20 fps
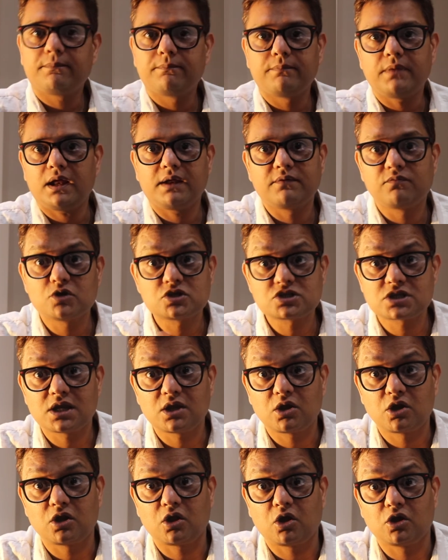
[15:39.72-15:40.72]
It wasn't
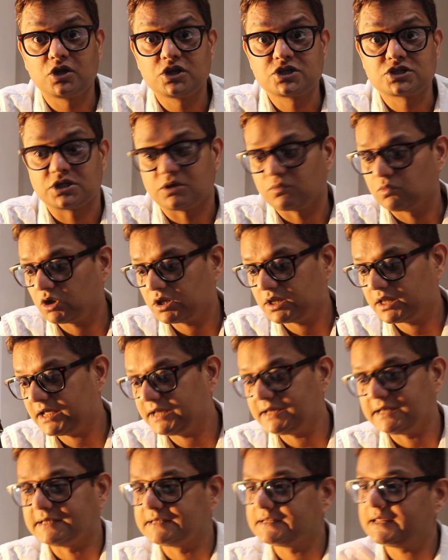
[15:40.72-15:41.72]
an audition. What they
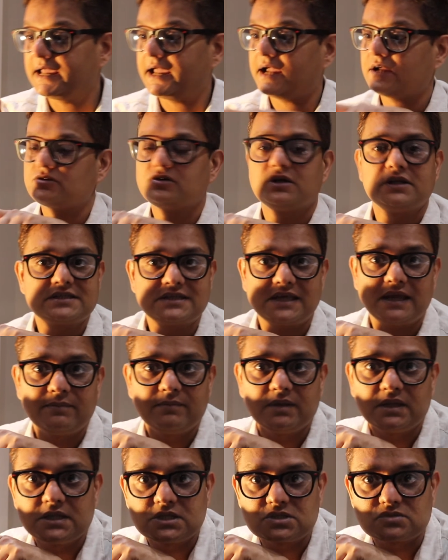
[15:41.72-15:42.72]
did, they actually sent
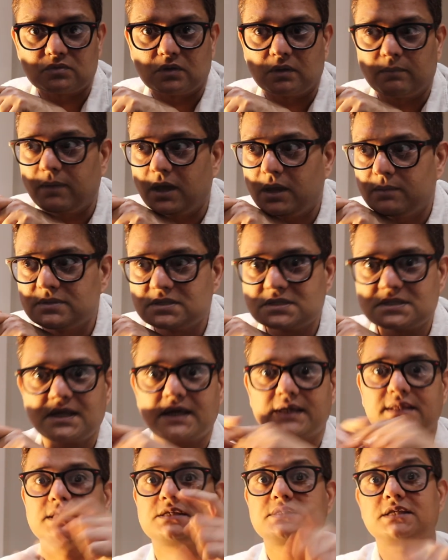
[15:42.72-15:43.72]
me this one. By
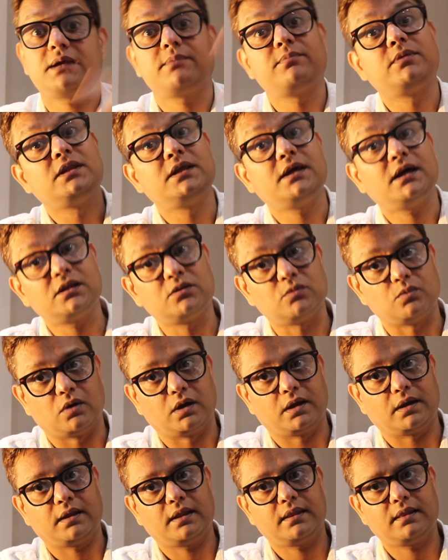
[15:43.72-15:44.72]
mistake, they sent me the other
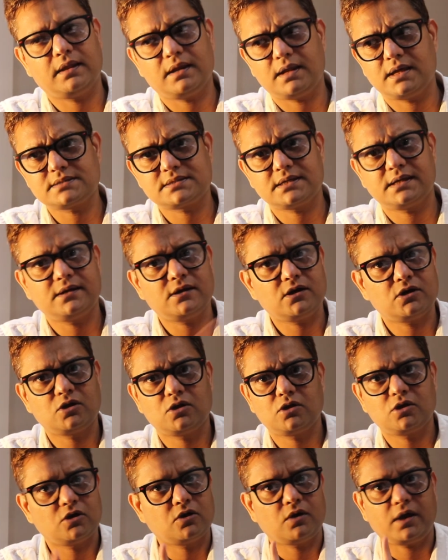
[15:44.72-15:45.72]
one. And then I said, no,
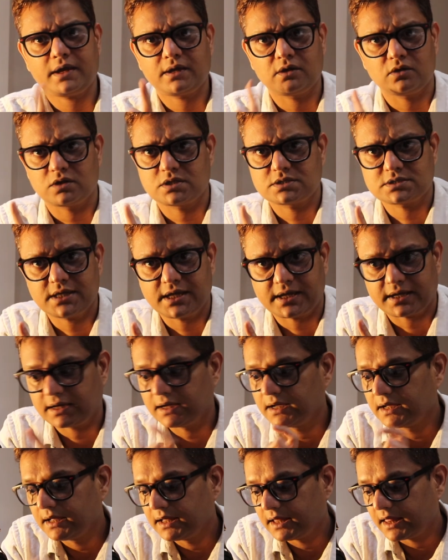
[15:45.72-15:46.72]
hang on a sec.
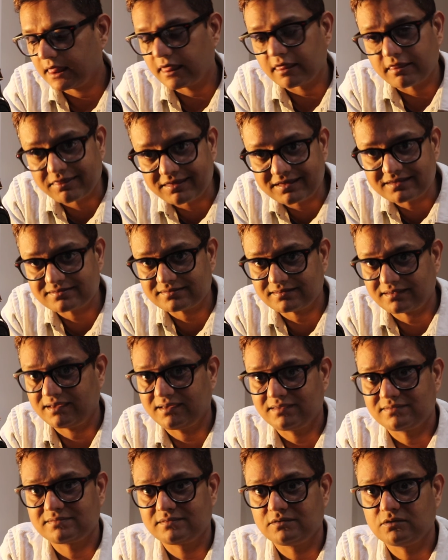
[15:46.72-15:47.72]
This
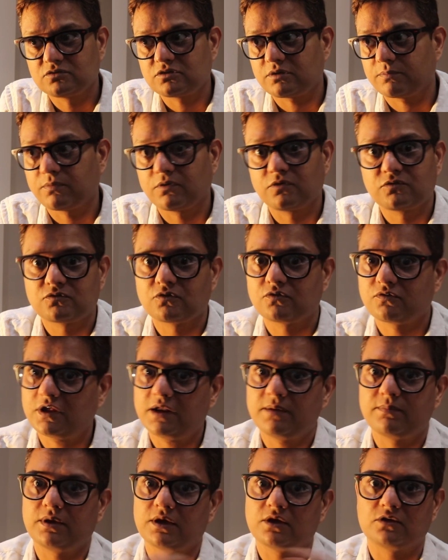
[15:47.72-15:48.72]
is you're supposed to
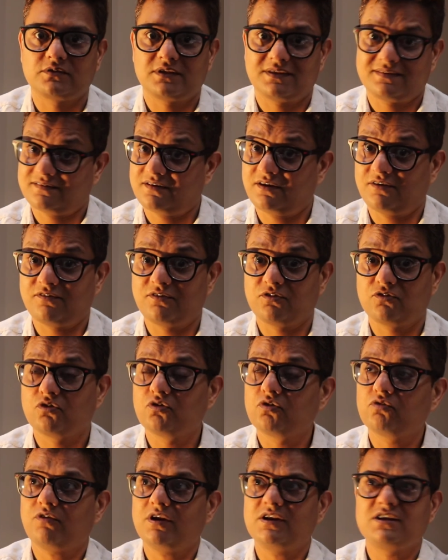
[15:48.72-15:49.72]
send me, because that's
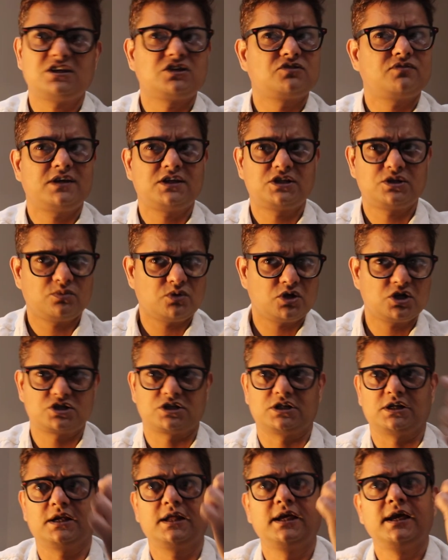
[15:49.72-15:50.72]
2020
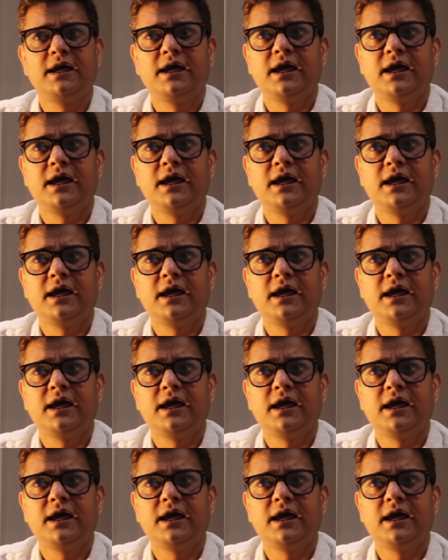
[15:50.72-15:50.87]
version.